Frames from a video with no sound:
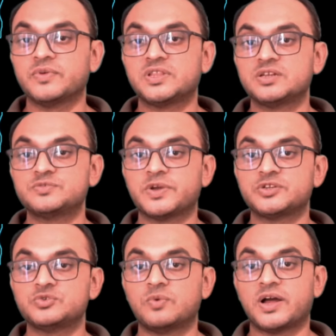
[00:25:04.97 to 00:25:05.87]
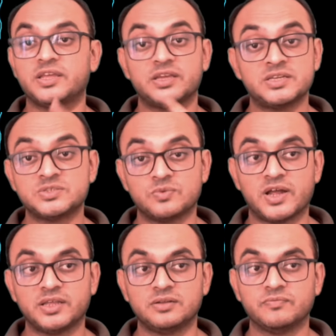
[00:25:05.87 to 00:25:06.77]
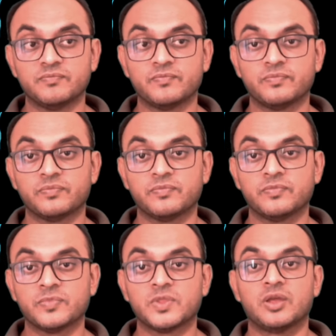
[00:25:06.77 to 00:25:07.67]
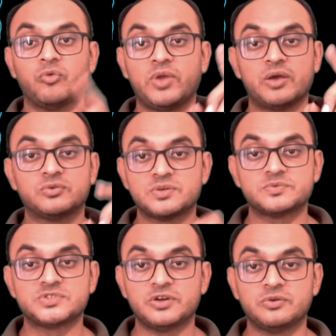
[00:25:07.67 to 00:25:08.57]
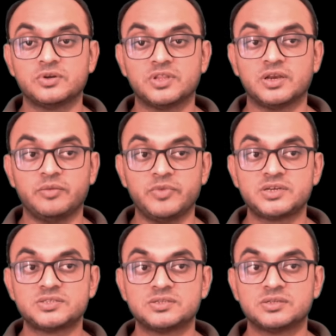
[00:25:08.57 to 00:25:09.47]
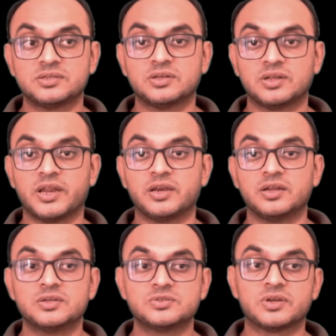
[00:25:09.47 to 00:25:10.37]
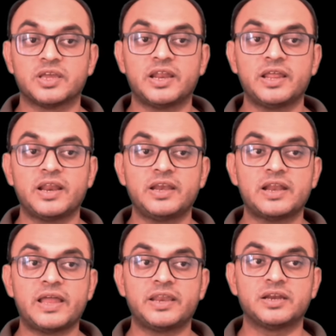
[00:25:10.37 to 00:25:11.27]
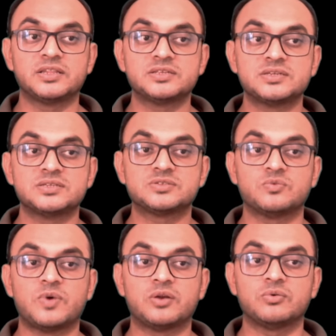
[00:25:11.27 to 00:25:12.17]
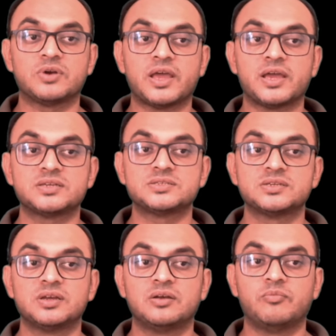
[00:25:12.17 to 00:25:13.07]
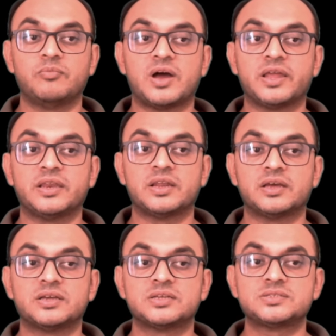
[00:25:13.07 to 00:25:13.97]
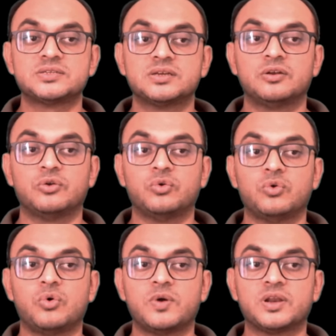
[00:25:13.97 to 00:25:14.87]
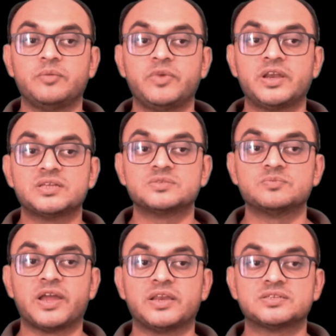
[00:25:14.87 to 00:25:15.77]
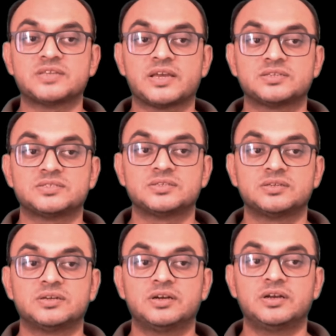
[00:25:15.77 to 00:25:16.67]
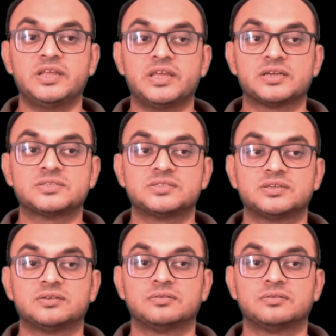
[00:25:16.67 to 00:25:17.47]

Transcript: with respect to y is y? We have substituted the limits, right? So can I write direct this is square root x minus lower limit is minus x dx